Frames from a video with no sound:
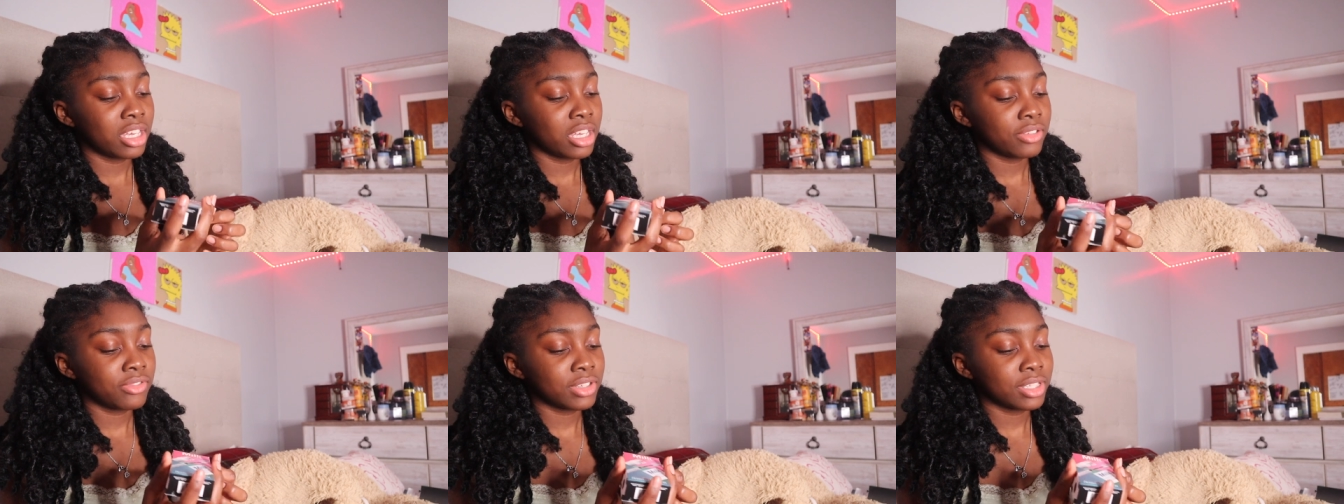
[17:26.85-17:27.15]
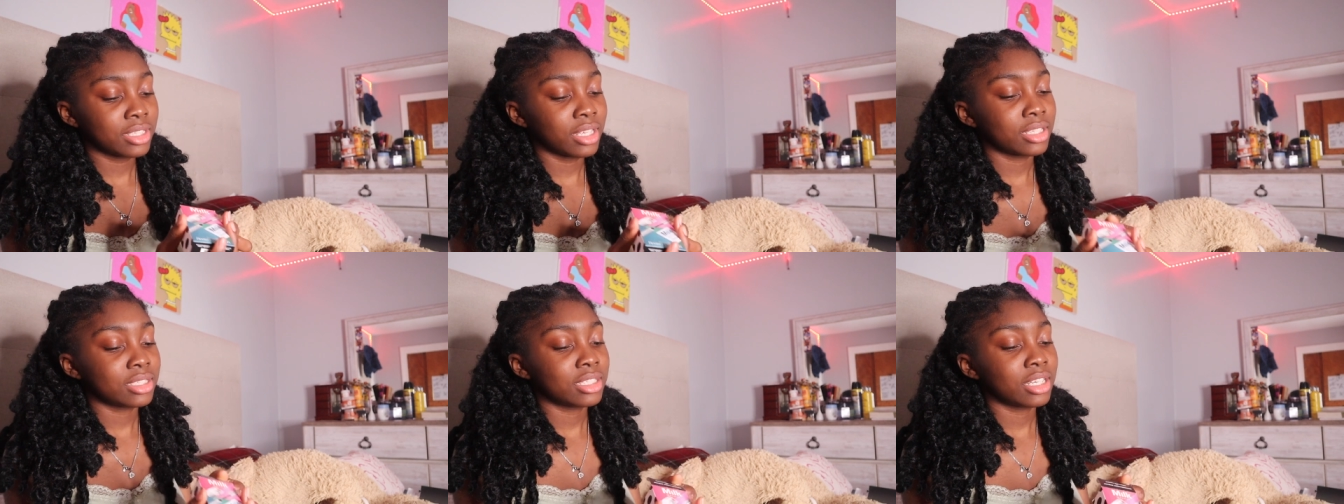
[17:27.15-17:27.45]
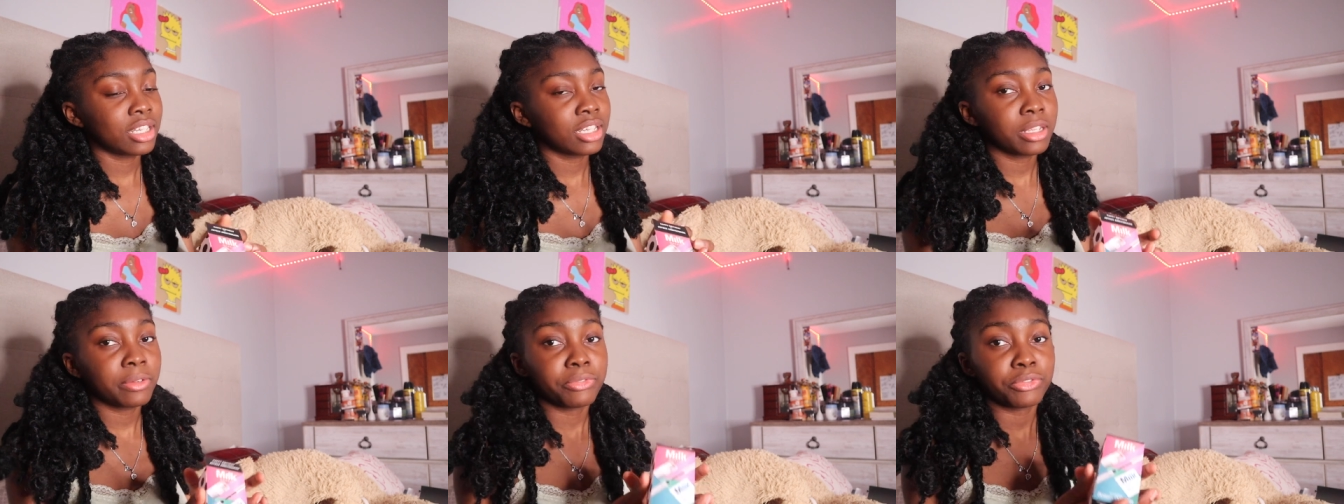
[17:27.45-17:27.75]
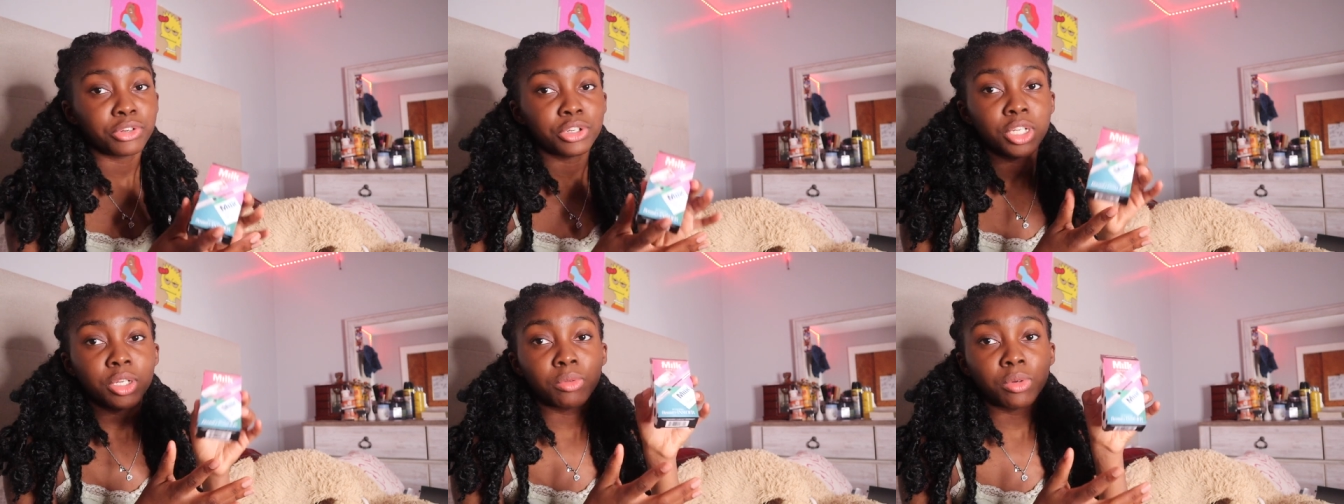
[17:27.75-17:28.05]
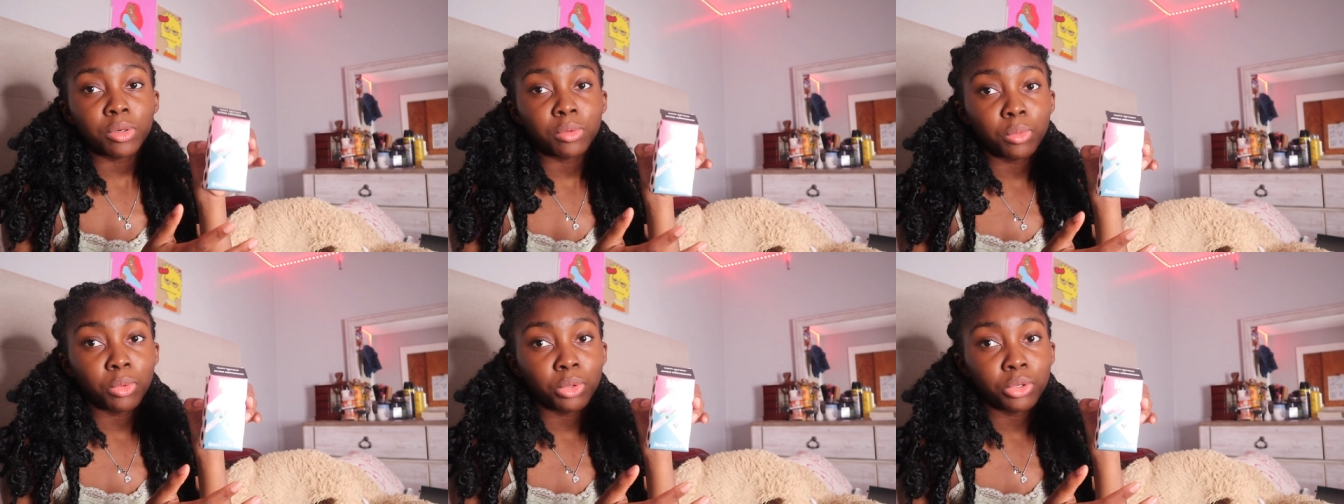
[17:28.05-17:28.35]
gift because I signed up for the
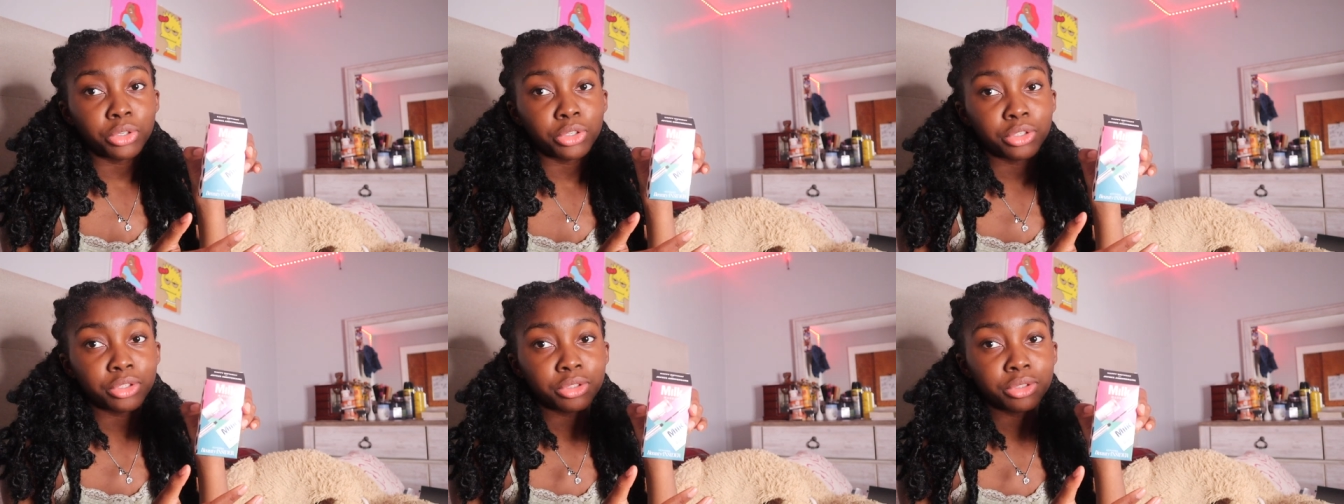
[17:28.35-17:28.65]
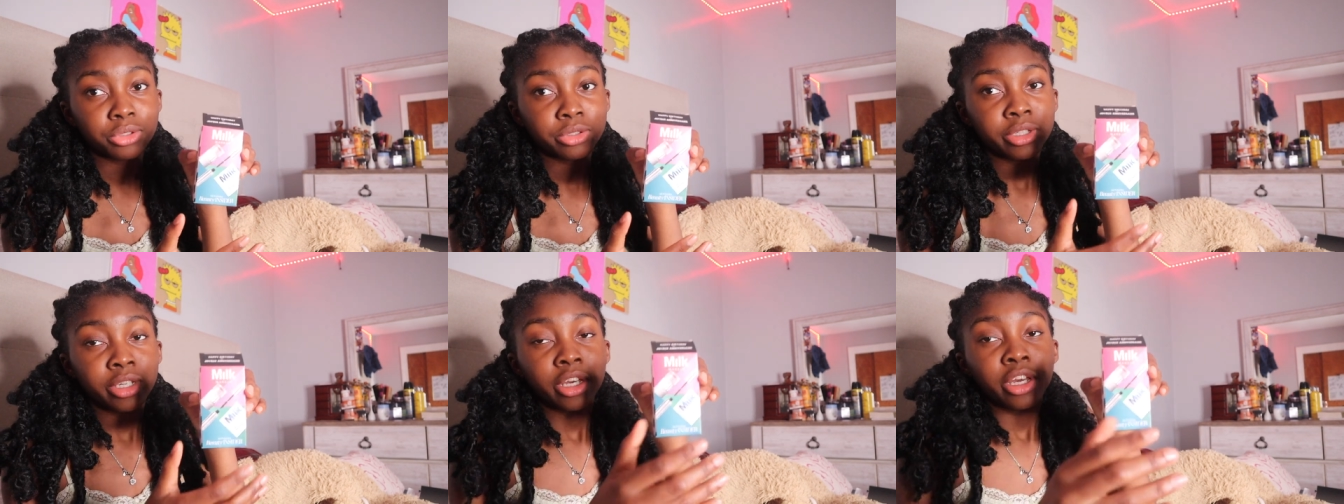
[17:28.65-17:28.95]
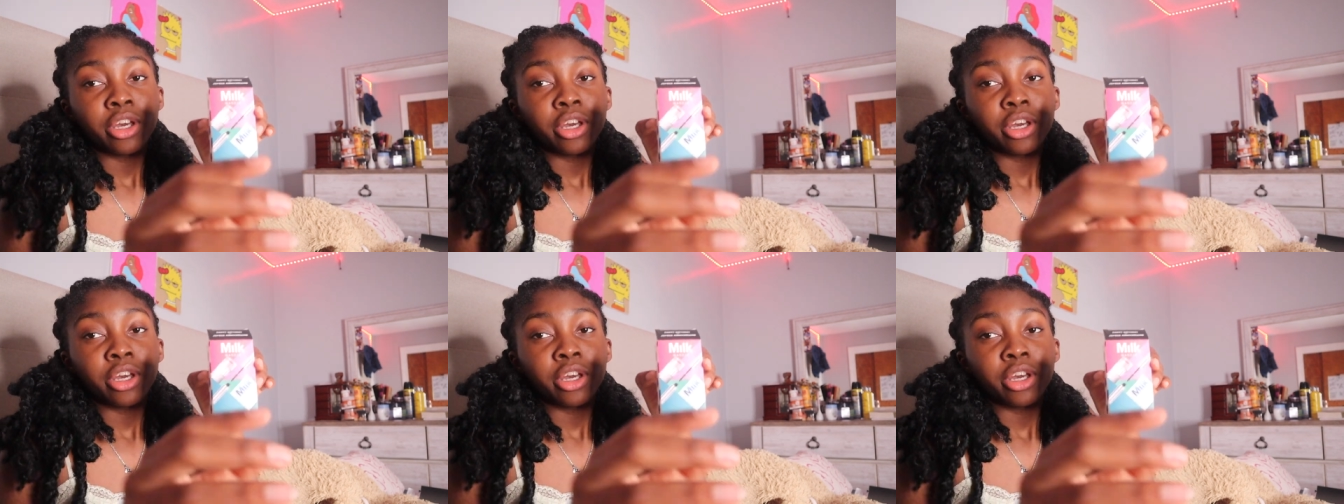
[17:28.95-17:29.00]
rewards.